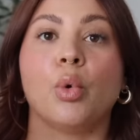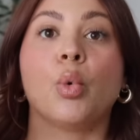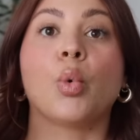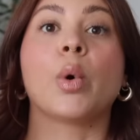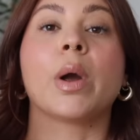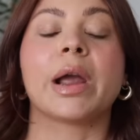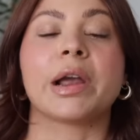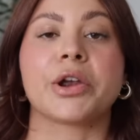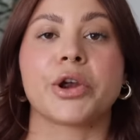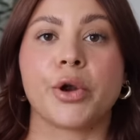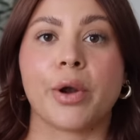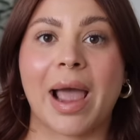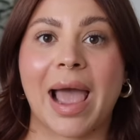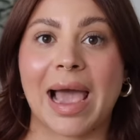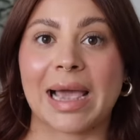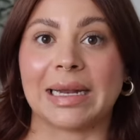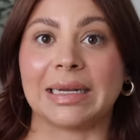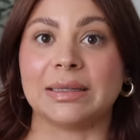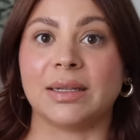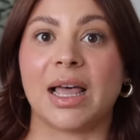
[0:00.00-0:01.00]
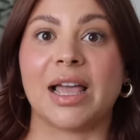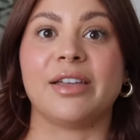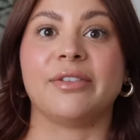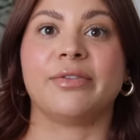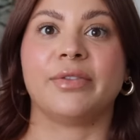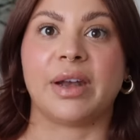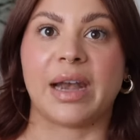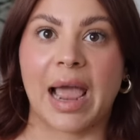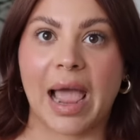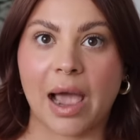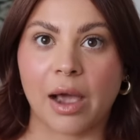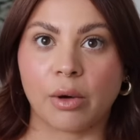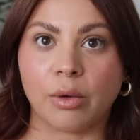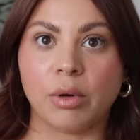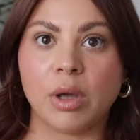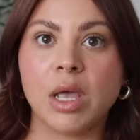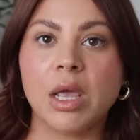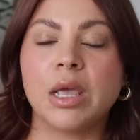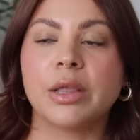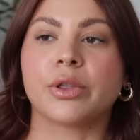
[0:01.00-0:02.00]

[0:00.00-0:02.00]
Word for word: where you're at in life now.